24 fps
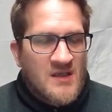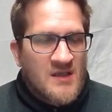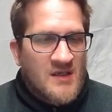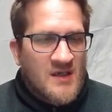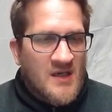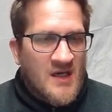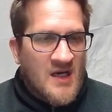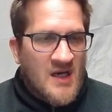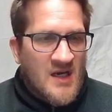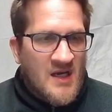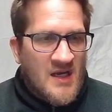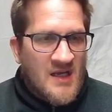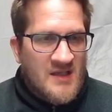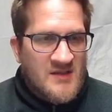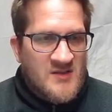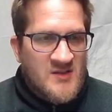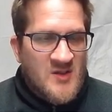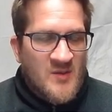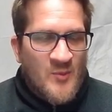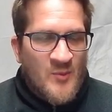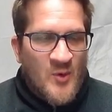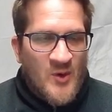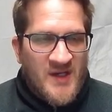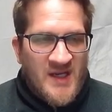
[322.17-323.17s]
uh,
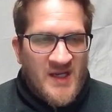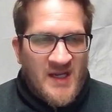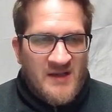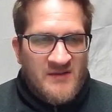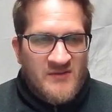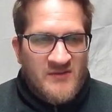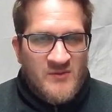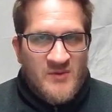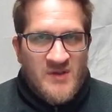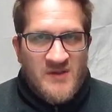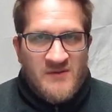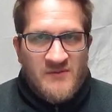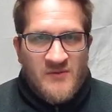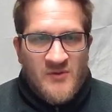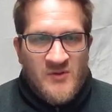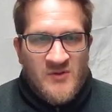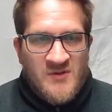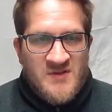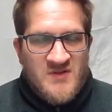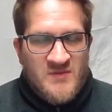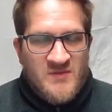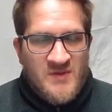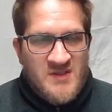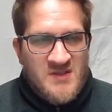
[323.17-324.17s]
2.83
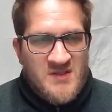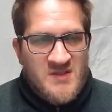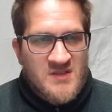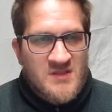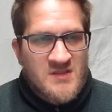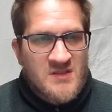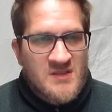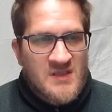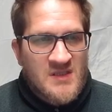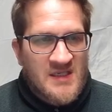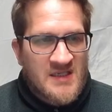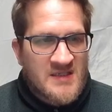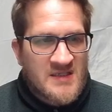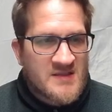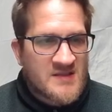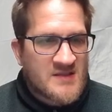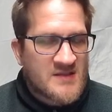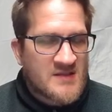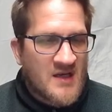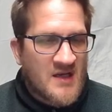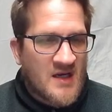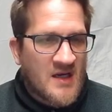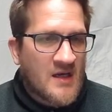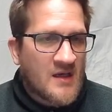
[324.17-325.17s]
volts, which is
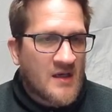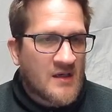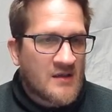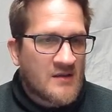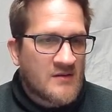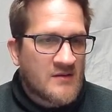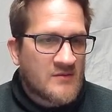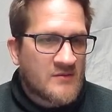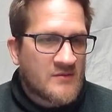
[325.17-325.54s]
uh,